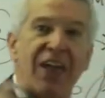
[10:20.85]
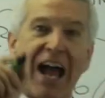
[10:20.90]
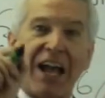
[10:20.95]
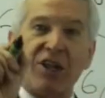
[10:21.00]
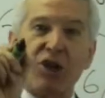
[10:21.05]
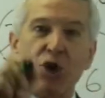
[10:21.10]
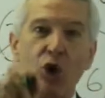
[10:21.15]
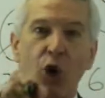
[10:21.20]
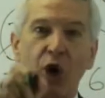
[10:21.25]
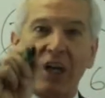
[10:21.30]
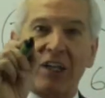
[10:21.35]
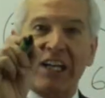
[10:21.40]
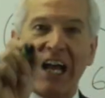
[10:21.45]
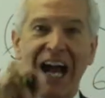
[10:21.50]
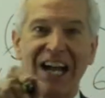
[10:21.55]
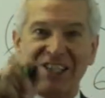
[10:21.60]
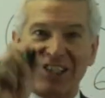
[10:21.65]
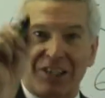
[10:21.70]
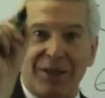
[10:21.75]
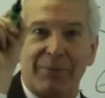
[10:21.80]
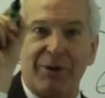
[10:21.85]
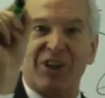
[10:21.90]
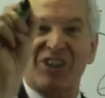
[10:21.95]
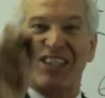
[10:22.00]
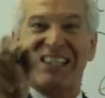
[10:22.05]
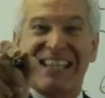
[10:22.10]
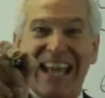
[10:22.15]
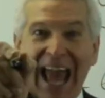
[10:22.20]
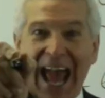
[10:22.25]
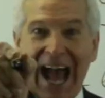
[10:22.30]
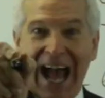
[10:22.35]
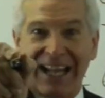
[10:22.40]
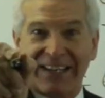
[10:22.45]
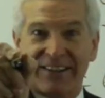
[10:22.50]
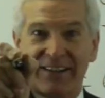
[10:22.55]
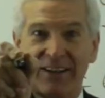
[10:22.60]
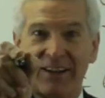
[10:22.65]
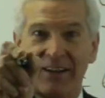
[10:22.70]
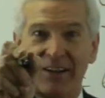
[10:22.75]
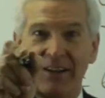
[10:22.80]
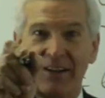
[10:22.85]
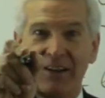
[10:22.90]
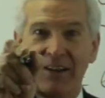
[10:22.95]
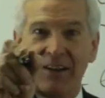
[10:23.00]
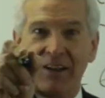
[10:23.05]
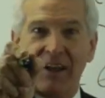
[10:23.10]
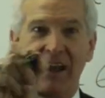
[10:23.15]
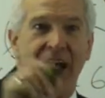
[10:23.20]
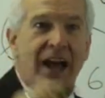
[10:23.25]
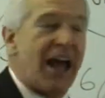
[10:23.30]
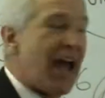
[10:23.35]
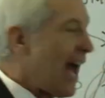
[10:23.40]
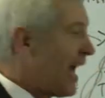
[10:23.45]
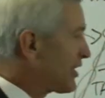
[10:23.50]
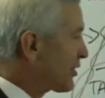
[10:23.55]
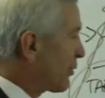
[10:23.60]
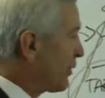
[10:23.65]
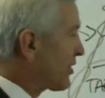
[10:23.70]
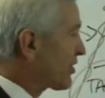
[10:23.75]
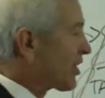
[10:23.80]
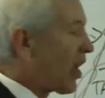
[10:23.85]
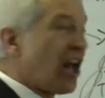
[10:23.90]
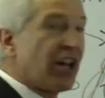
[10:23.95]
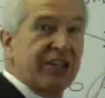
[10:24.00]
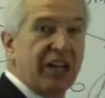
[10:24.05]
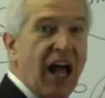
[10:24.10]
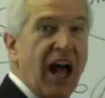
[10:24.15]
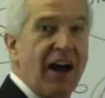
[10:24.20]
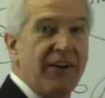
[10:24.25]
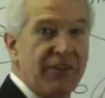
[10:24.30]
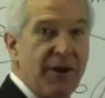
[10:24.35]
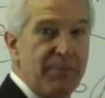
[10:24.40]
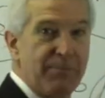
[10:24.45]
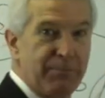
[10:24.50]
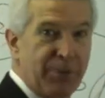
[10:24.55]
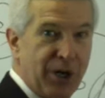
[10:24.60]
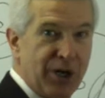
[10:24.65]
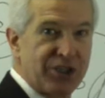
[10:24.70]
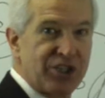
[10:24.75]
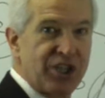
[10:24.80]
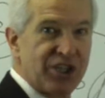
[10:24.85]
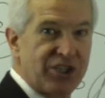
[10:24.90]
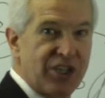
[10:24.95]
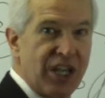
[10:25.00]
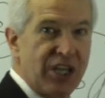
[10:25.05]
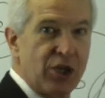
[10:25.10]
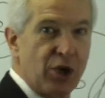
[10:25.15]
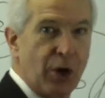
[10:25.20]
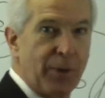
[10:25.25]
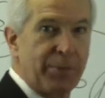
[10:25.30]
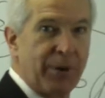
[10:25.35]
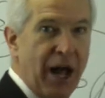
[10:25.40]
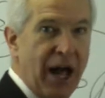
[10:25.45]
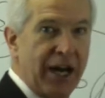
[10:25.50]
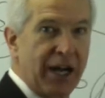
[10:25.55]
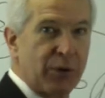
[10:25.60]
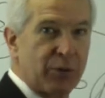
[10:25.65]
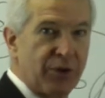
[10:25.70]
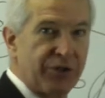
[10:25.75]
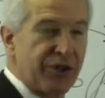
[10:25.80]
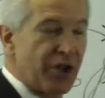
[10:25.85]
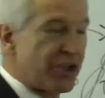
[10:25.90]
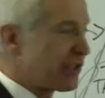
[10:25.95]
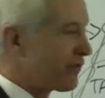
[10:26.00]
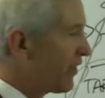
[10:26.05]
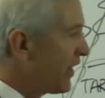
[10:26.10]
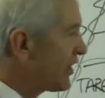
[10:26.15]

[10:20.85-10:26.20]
that your customers get as a result of purchasing your product with those